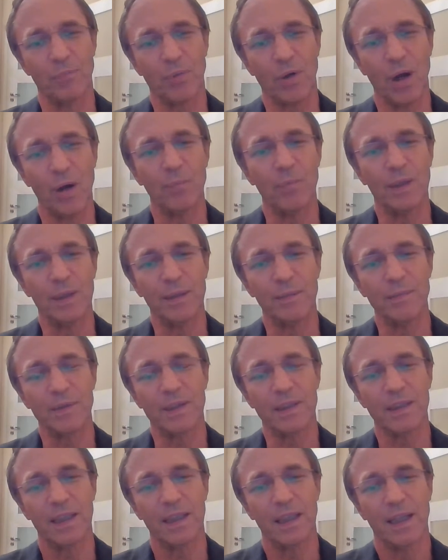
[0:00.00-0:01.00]

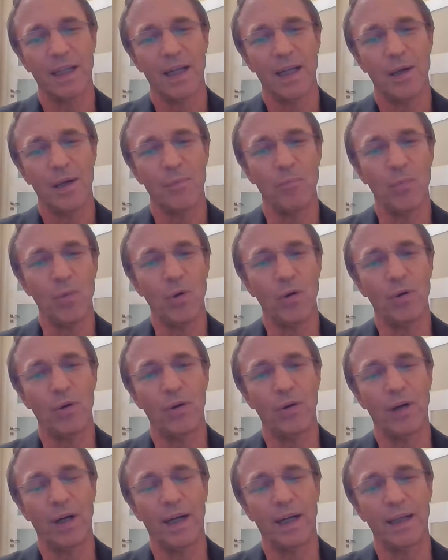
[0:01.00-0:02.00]
problems.
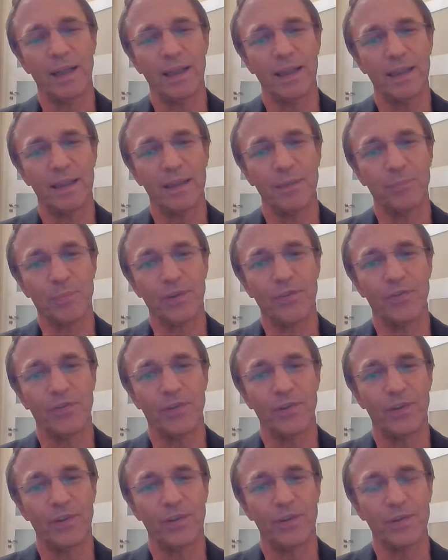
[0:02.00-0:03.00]
More, I
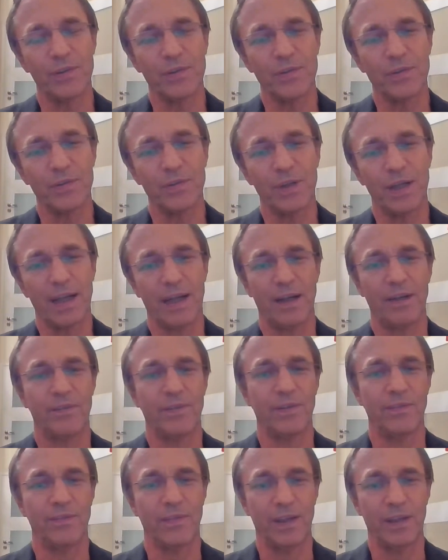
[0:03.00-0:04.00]
prefer to have
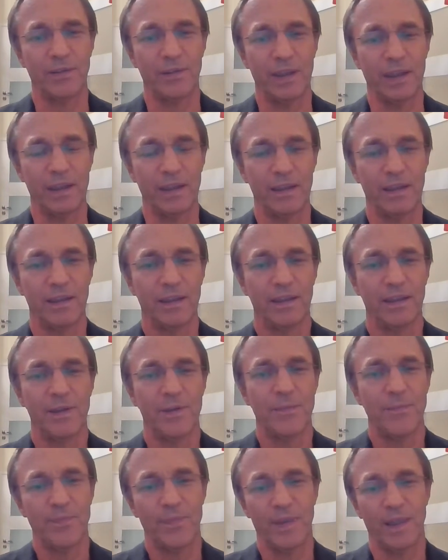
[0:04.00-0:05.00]
a very
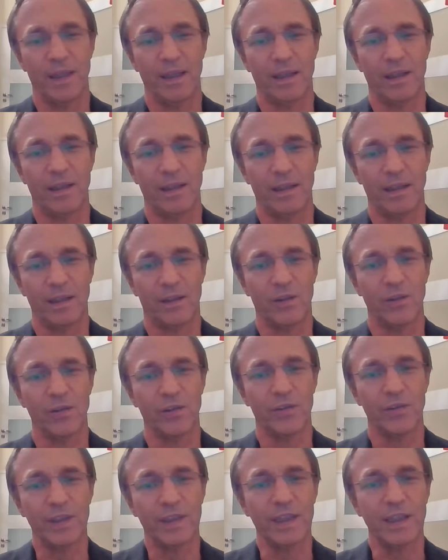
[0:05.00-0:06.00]

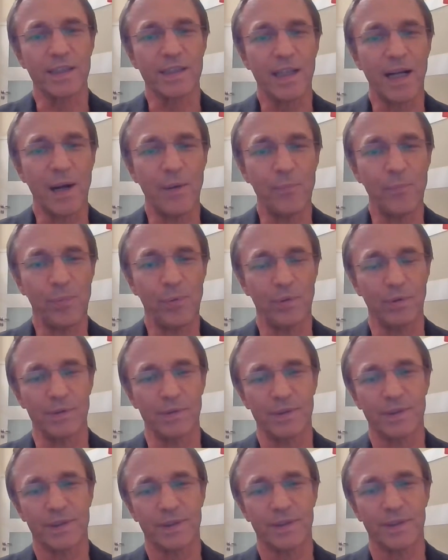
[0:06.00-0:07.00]
concrete
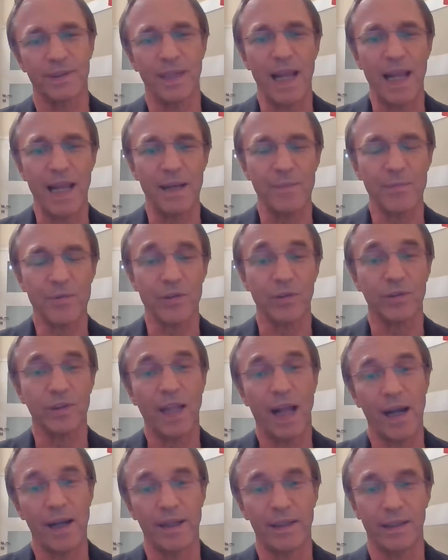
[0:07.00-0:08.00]
examples, names or
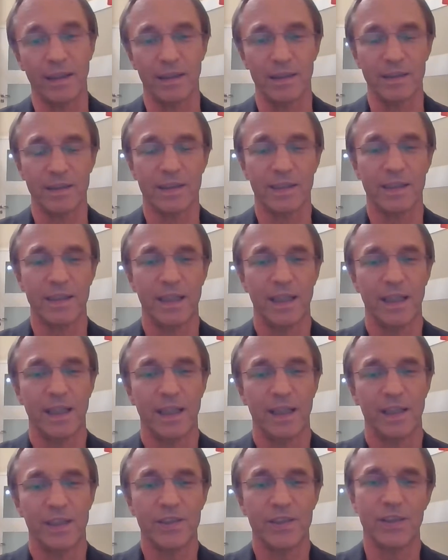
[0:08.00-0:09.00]
titles.
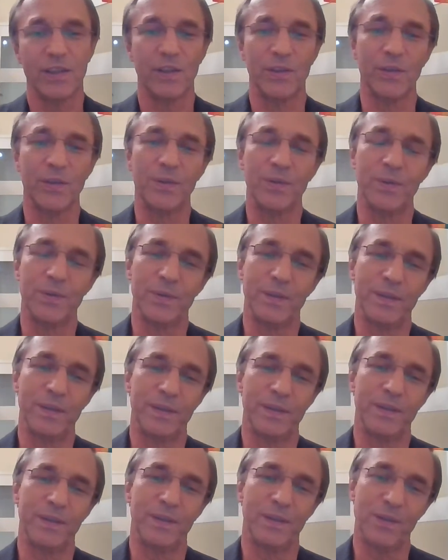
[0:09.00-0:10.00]
So
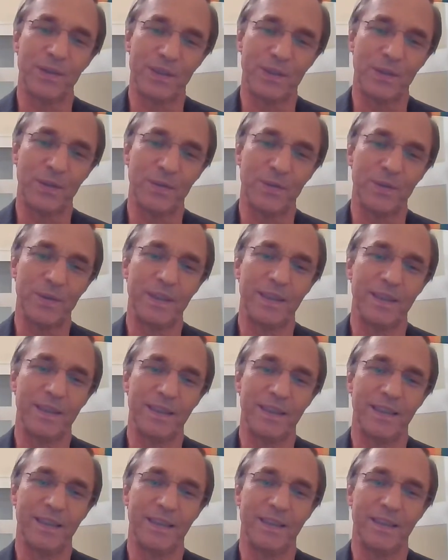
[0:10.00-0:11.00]
also
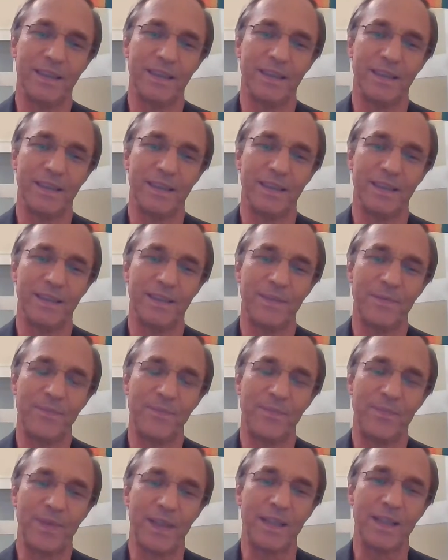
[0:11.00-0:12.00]

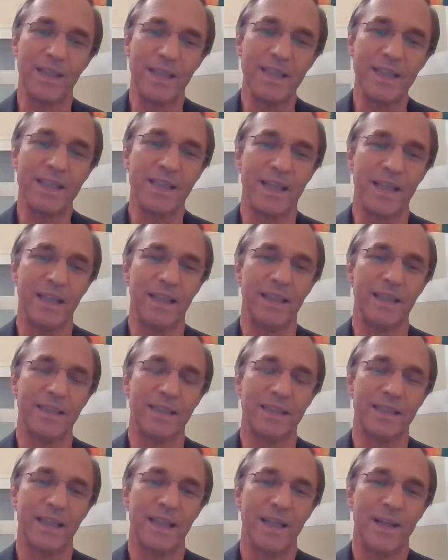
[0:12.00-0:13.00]
in this
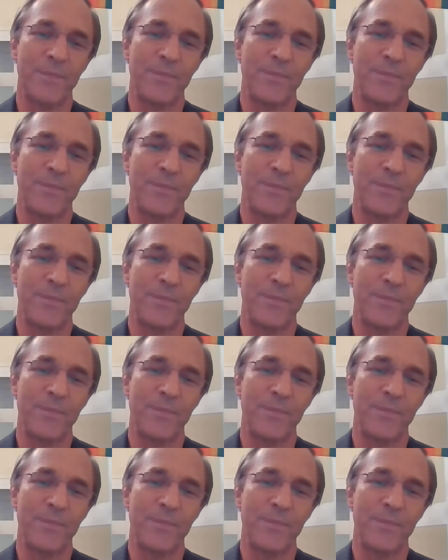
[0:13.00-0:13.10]
case,